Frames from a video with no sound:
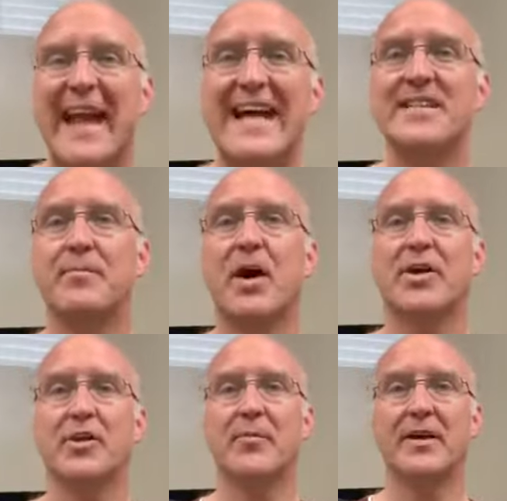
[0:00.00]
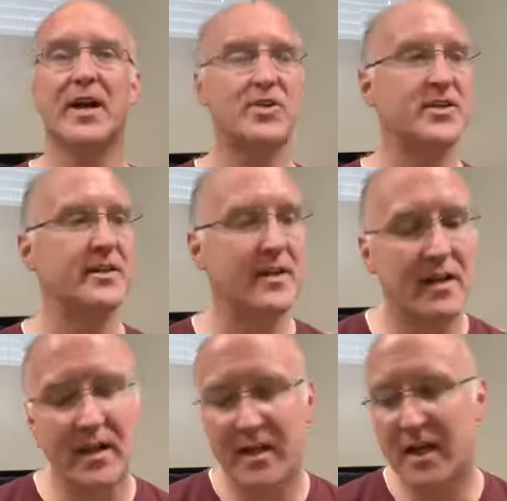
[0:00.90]
as a part of your production.
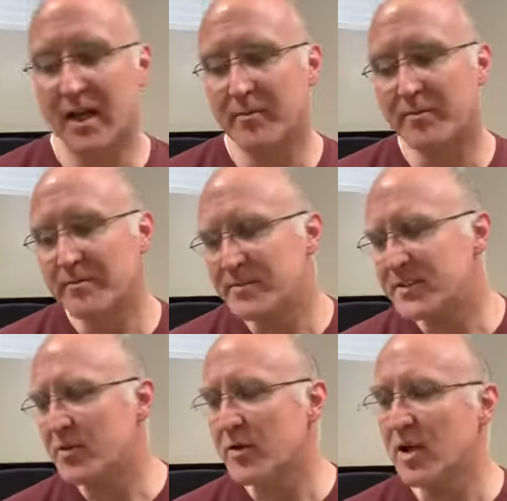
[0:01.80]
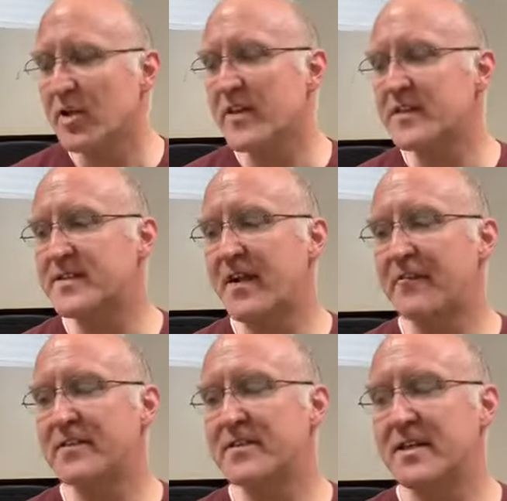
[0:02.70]
So a lot of this stuff
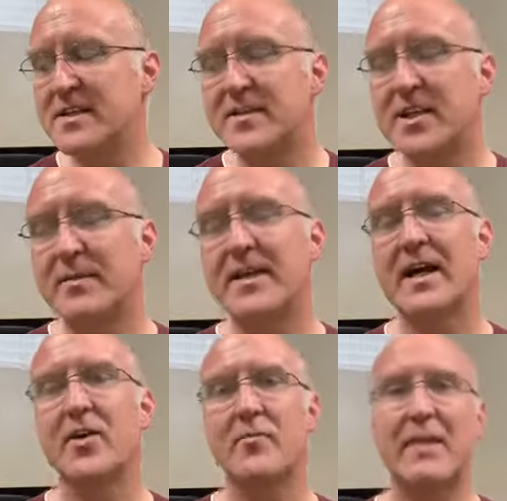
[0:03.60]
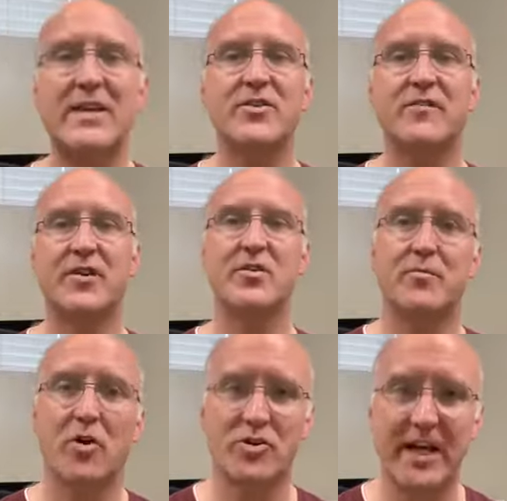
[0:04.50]
is going to be done on major feature
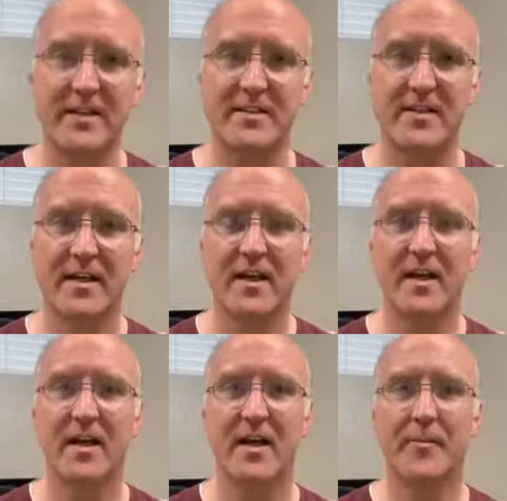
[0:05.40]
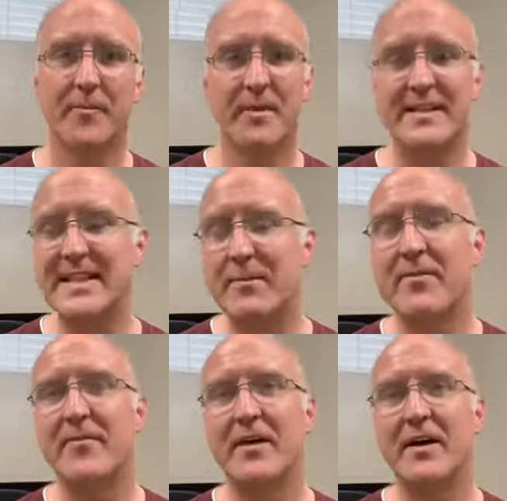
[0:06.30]
projects. Some
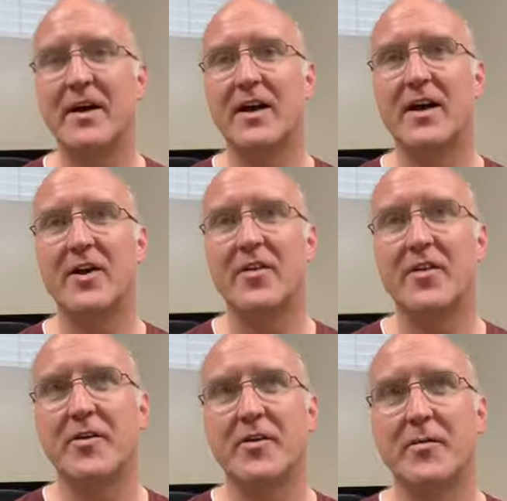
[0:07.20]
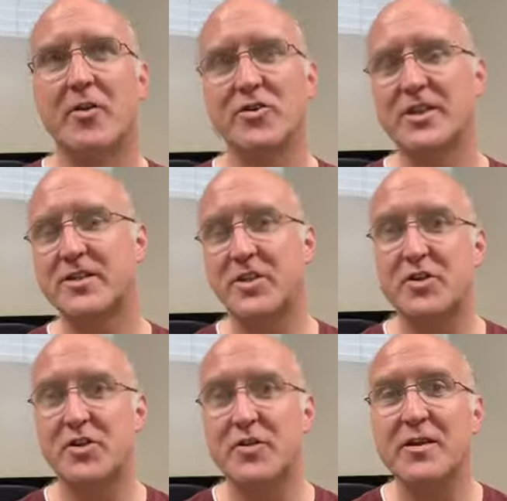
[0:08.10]
of the projects that you
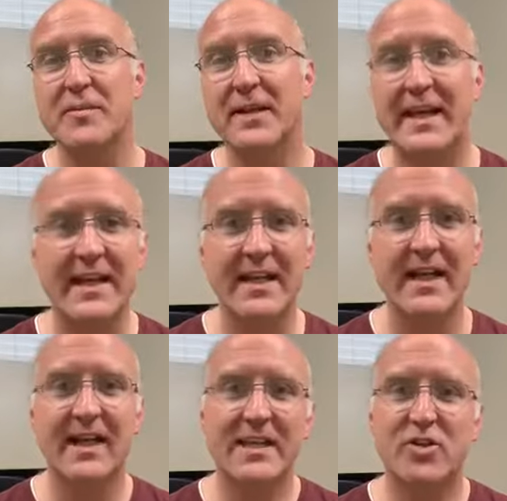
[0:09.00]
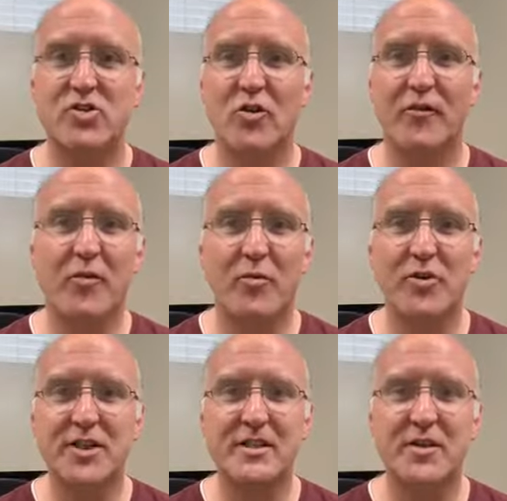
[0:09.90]
do in the beginning, the short film
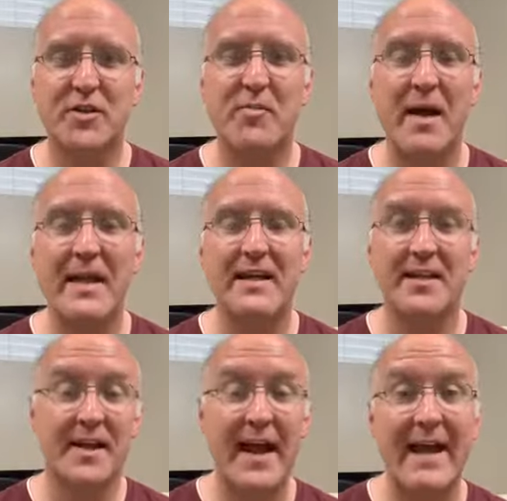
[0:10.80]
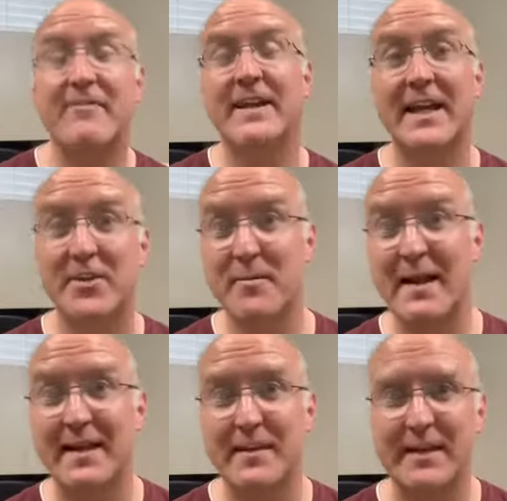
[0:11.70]
projects that you make, that I advocate you
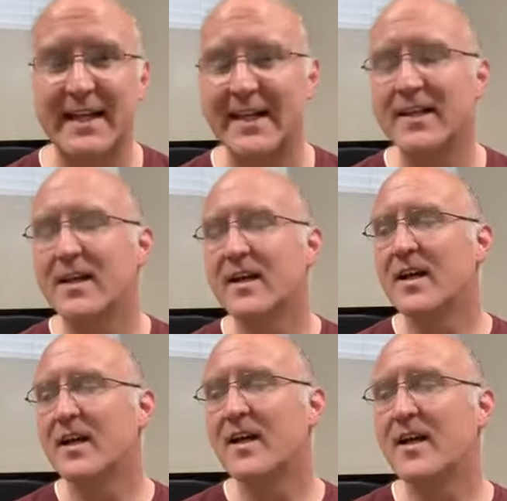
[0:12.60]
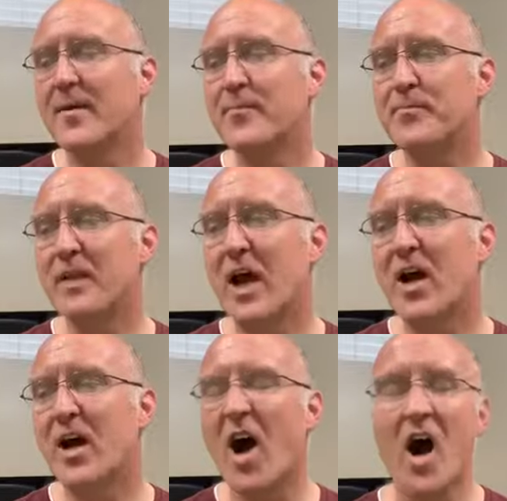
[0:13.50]
make in the beginning,
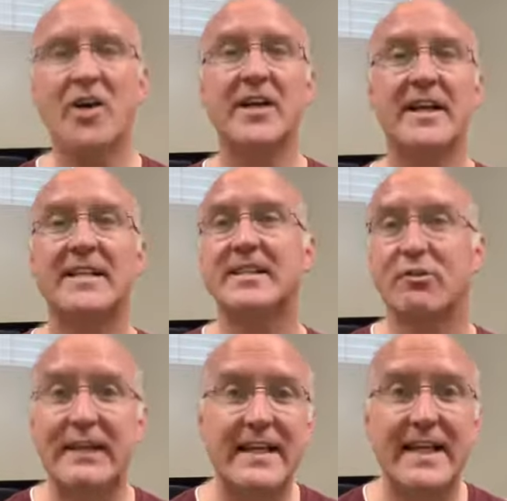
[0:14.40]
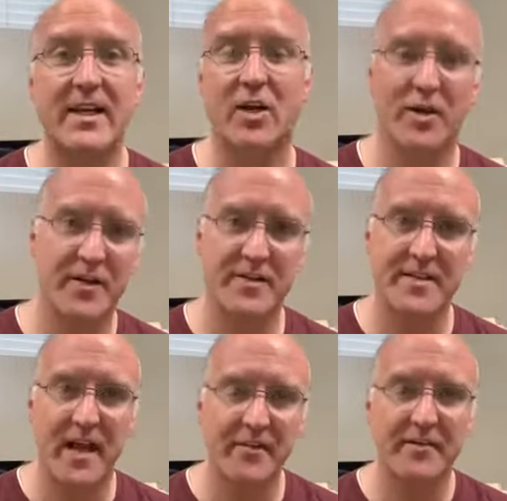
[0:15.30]
aren't going to necessarily need a lot of this
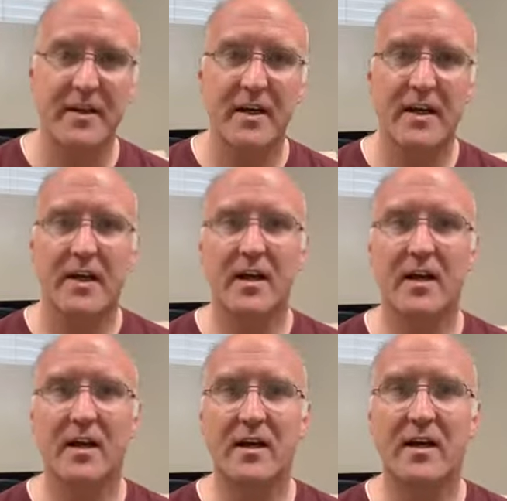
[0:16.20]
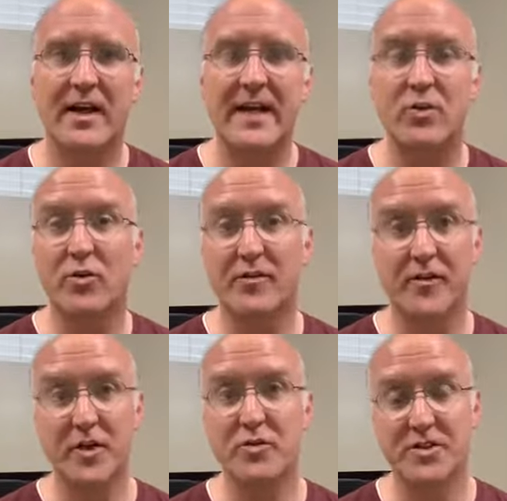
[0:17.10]
stuff in order for
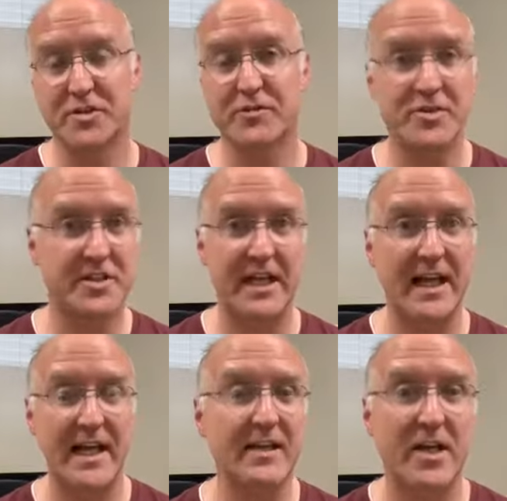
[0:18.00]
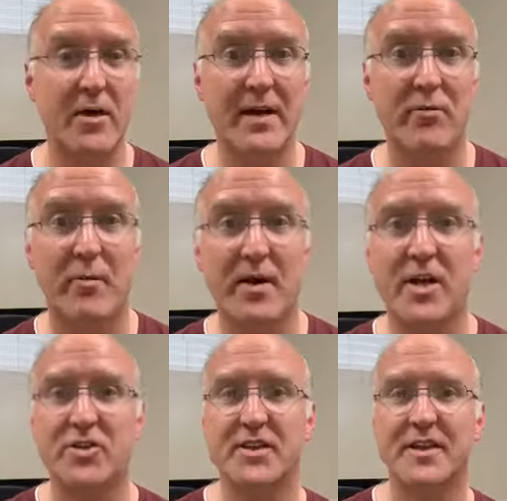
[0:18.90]
you to just get ahead and go ahead with
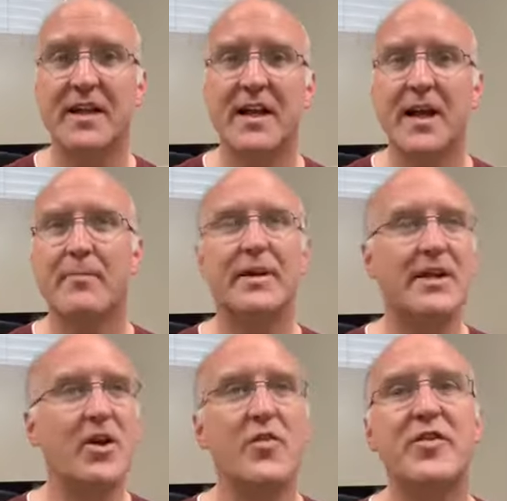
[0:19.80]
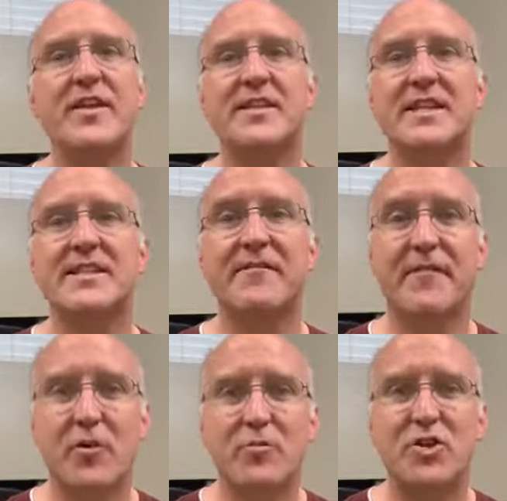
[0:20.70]
production. But you know, this is the film